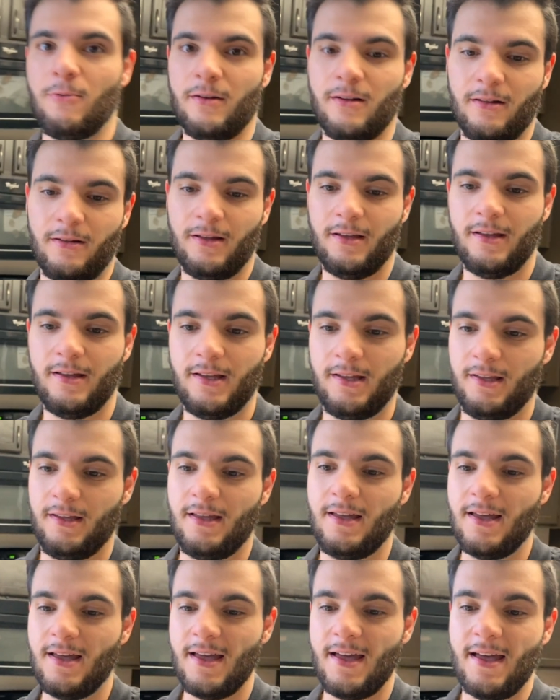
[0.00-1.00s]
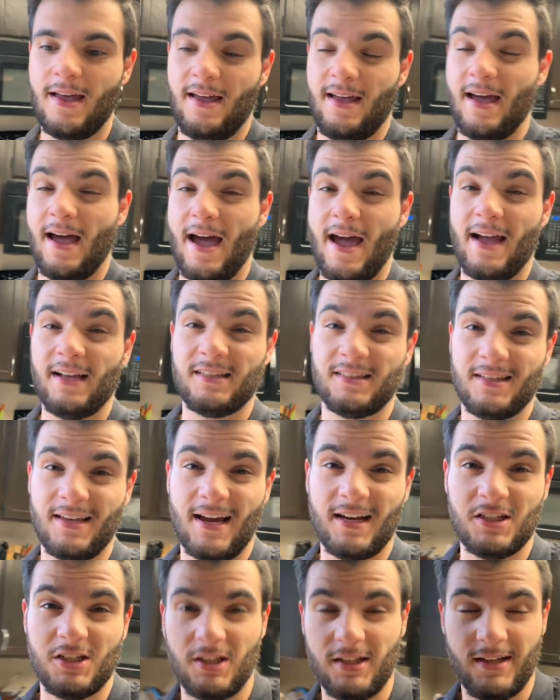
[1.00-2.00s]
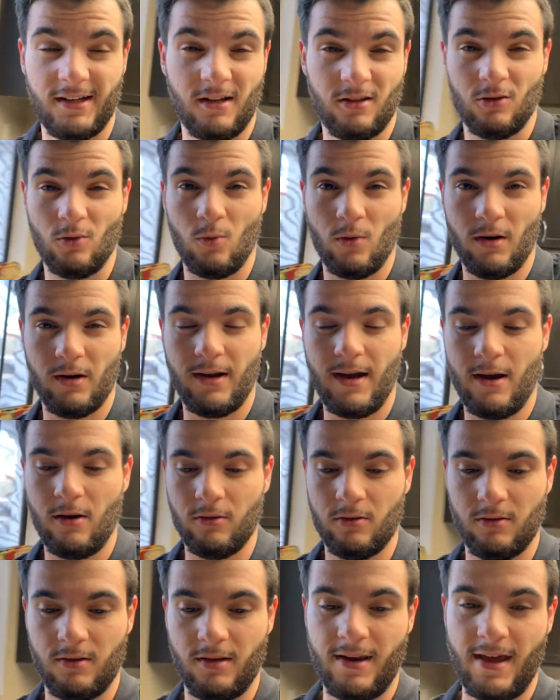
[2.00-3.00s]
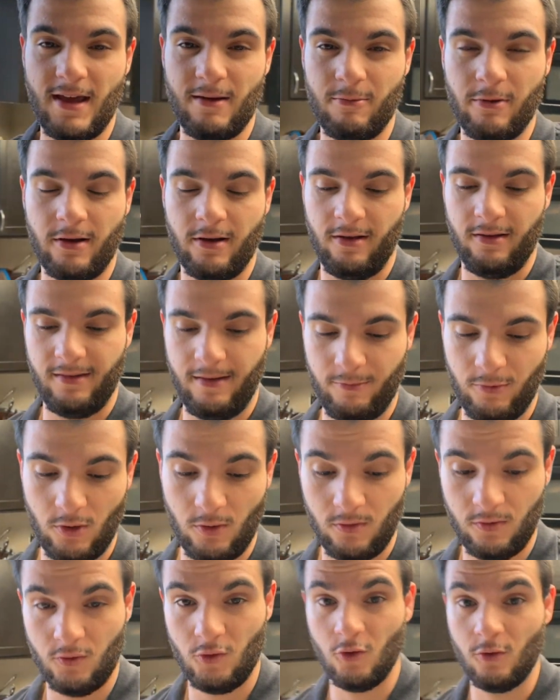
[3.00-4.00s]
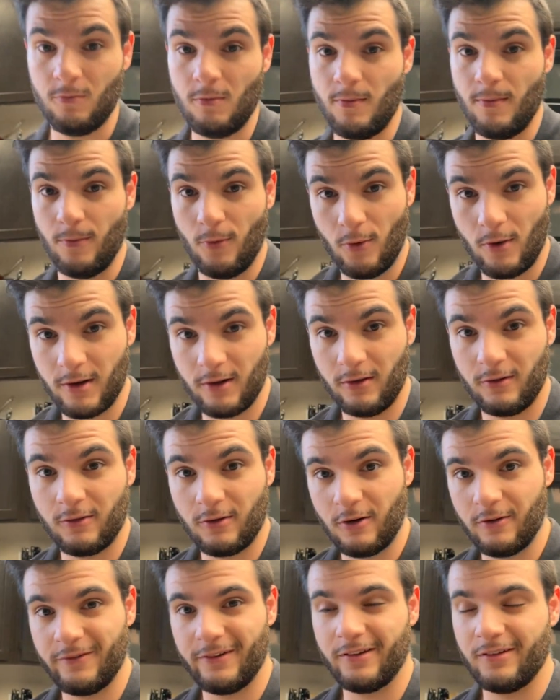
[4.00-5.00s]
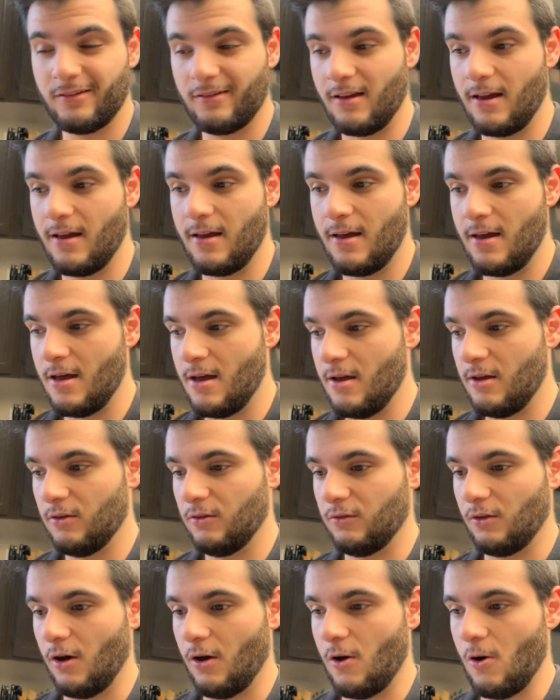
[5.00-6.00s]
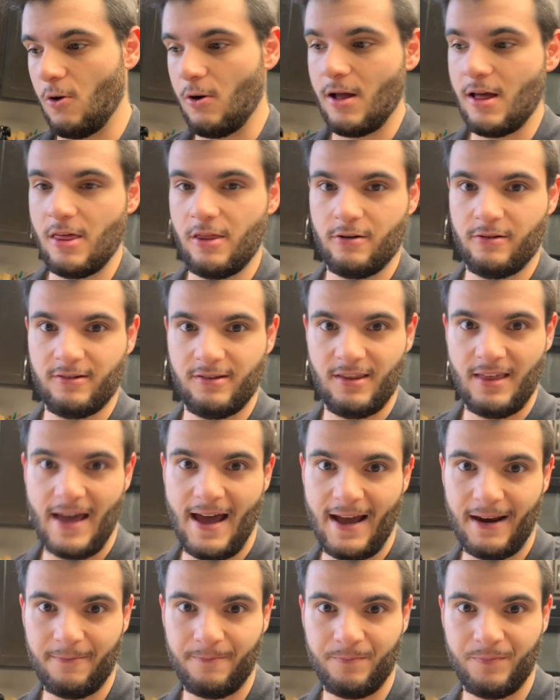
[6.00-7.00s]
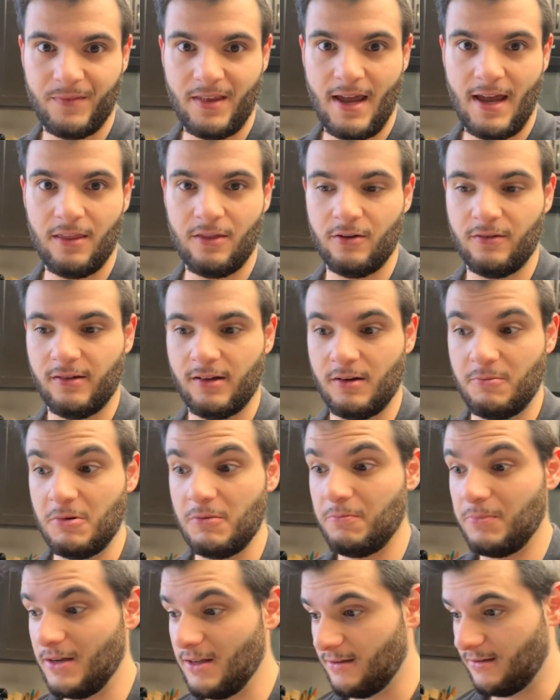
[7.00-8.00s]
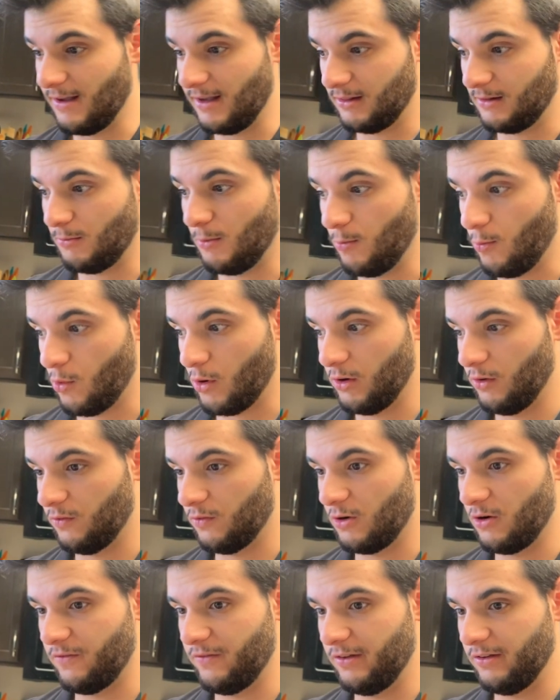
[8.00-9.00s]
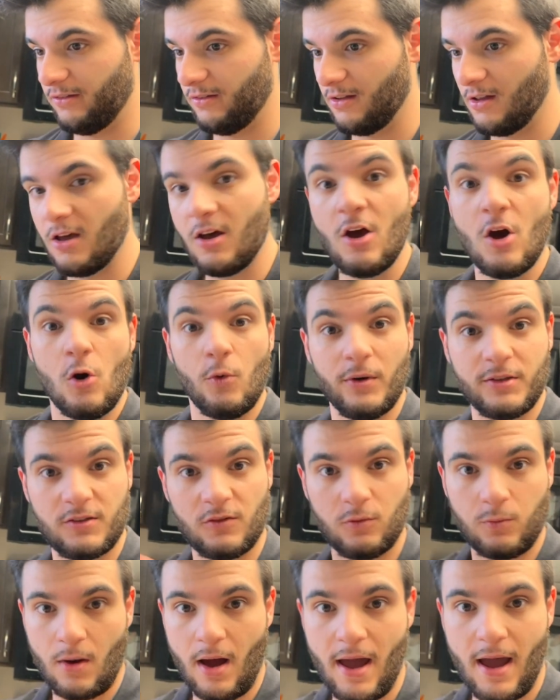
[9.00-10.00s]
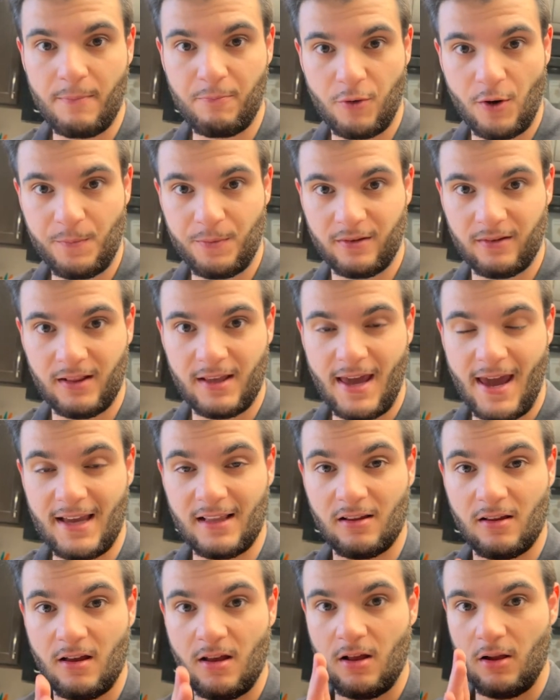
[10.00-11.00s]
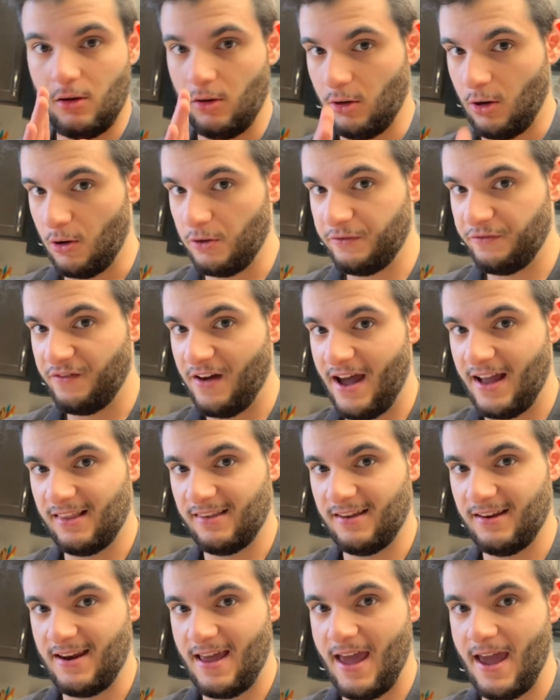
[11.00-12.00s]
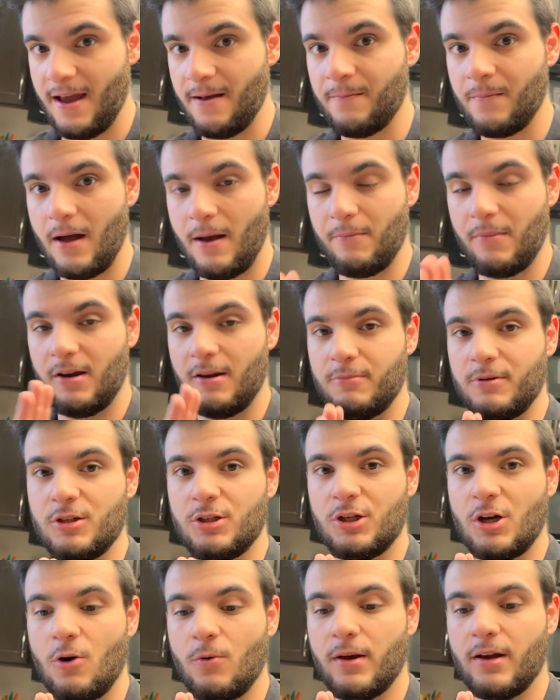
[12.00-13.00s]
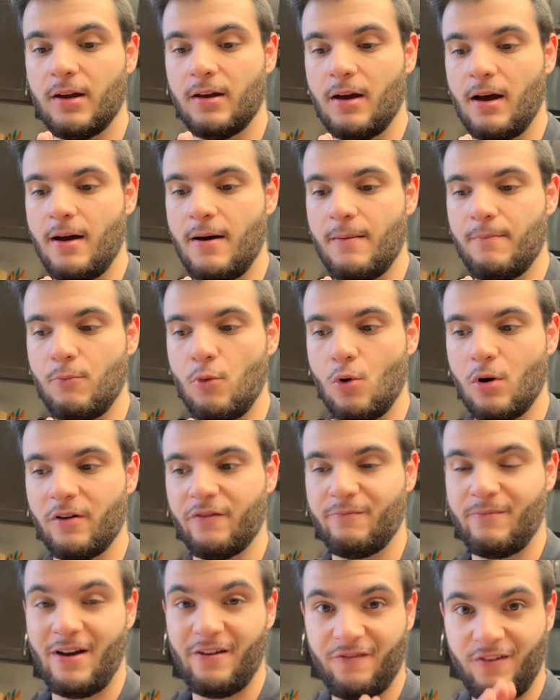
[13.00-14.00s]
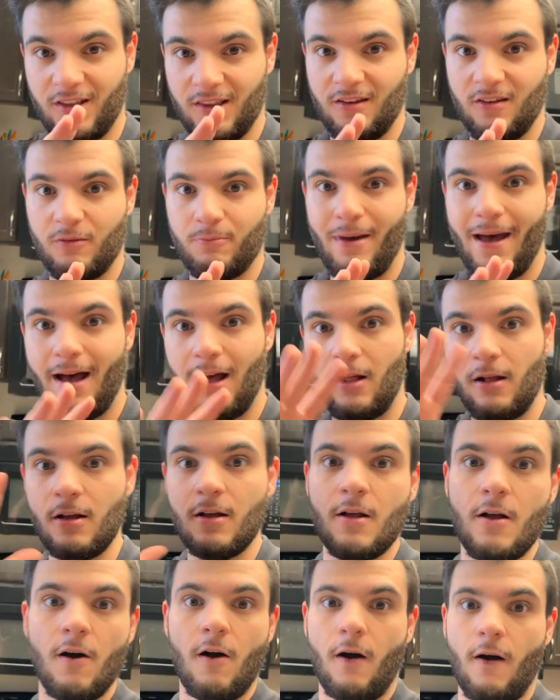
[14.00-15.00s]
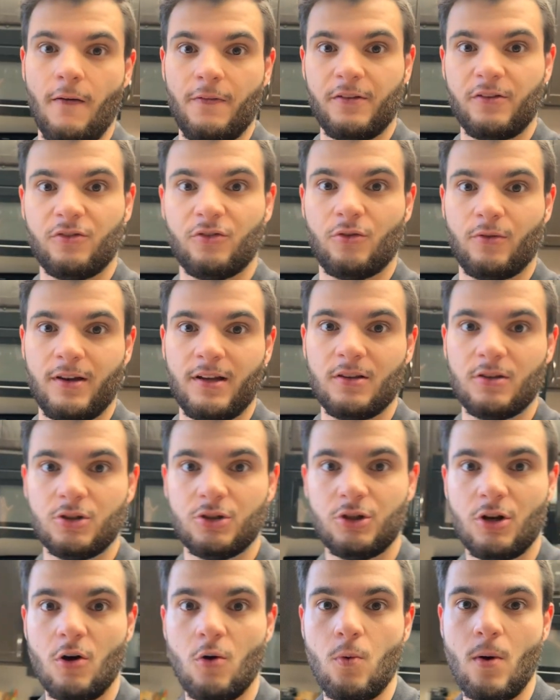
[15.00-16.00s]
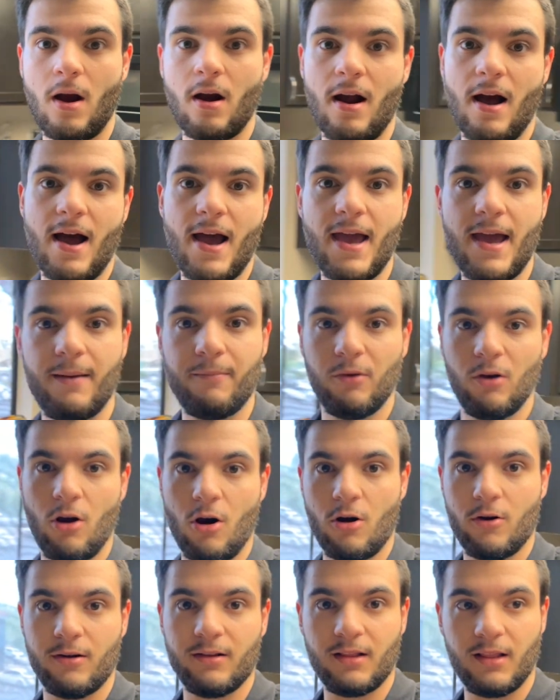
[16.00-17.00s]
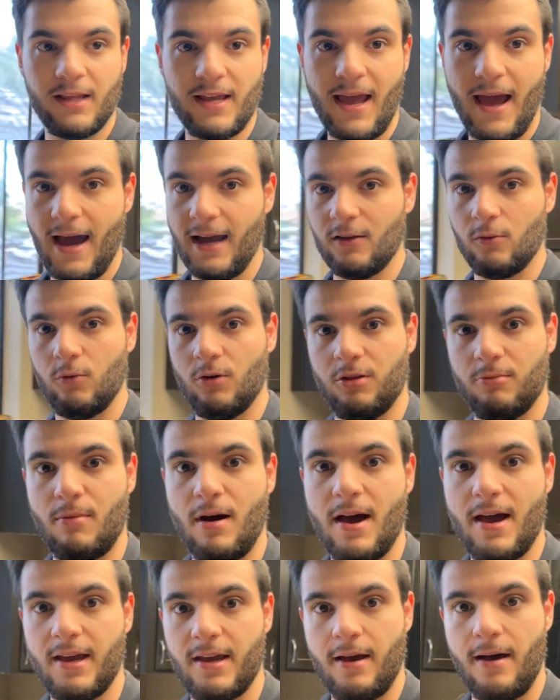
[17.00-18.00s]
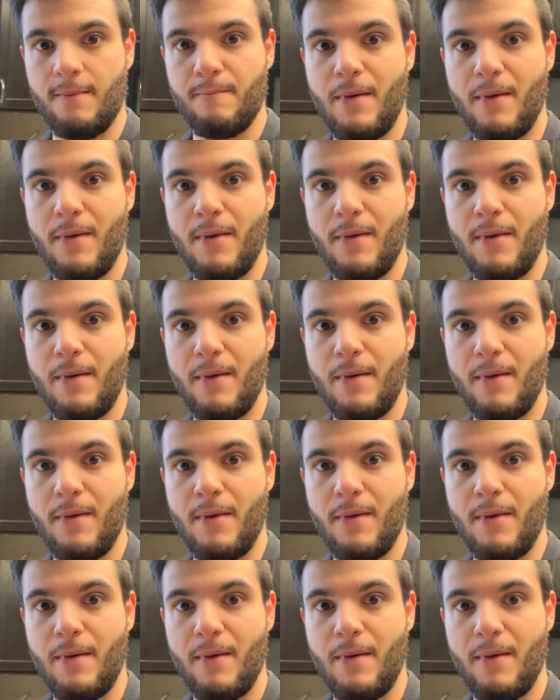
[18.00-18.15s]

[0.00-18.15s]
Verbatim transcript: well, I have to actually cut the workout today because I'm going to a memorial service. So there's that. And there's going to be pizza at the memorial service, which is why I purposely ate low fat today. I'm going to be showing uh, more of MyFitnessPal on the screen to show where I am currently at with my uh,